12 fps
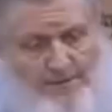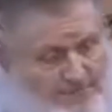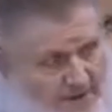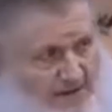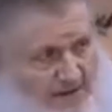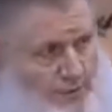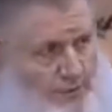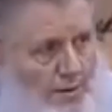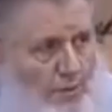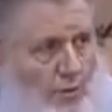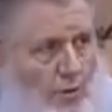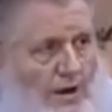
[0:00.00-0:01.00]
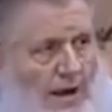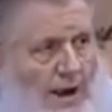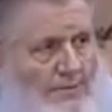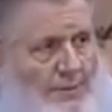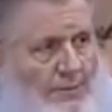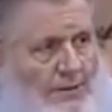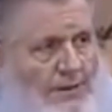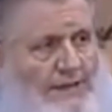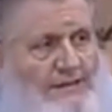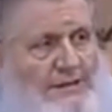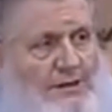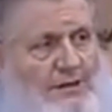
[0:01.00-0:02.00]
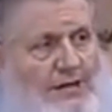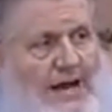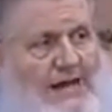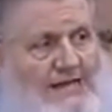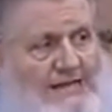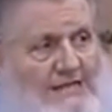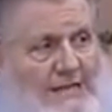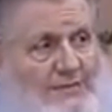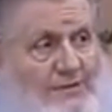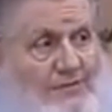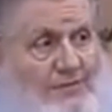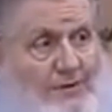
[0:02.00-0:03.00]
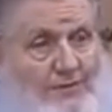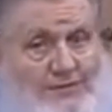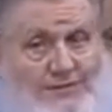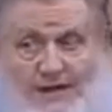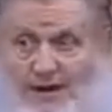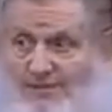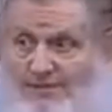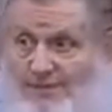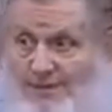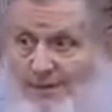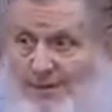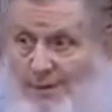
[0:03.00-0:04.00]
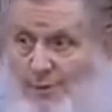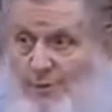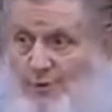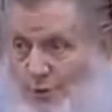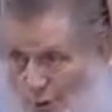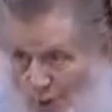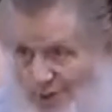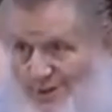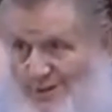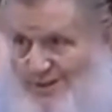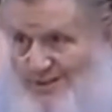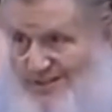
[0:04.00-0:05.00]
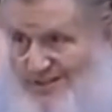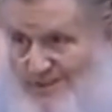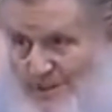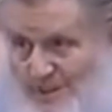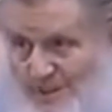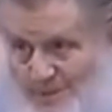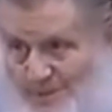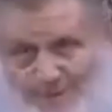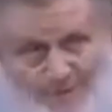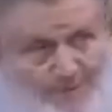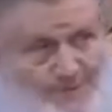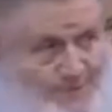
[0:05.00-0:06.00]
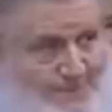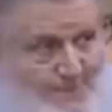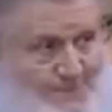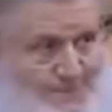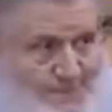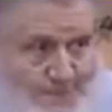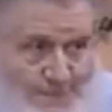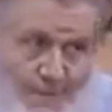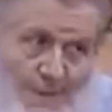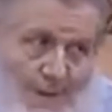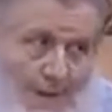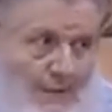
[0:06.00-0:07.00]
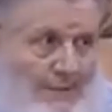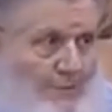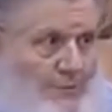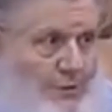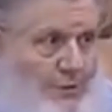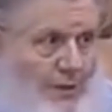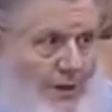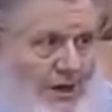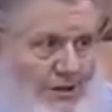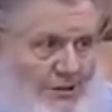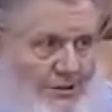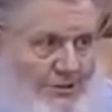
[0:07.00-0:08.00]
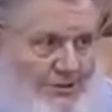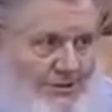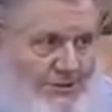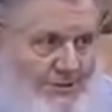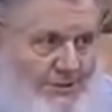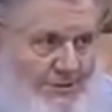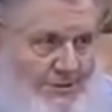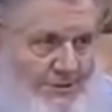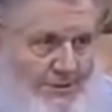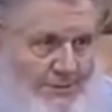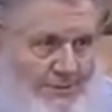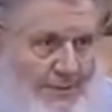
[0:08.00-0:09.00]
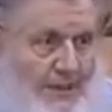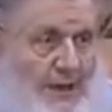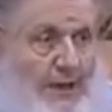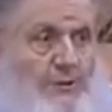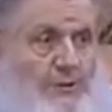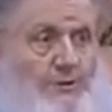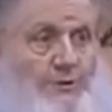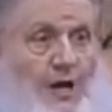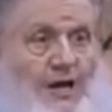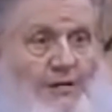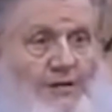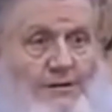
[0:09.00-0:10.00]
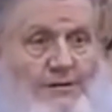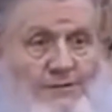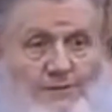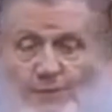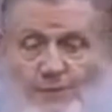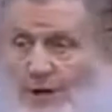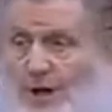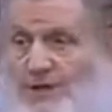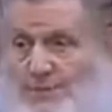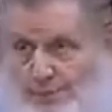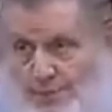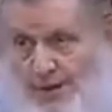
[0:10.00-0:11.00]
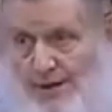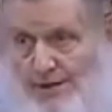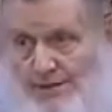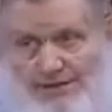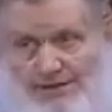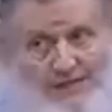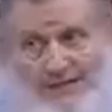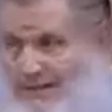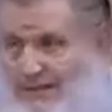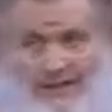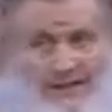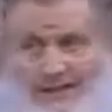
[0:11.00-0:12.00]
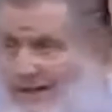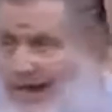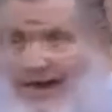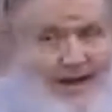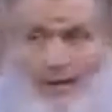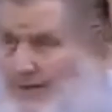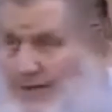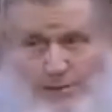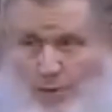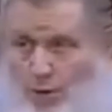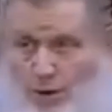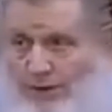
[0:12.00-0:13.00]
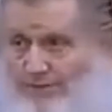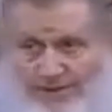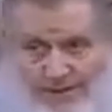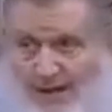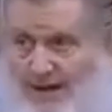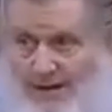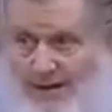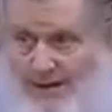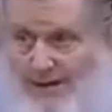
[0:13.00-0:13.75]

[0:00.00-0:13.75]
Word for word: In fact, remember what happened when he started liking something for himself was the horses. He liked them so much. He got distracted, forgot his prayers, and then he didn't like them anymore after that.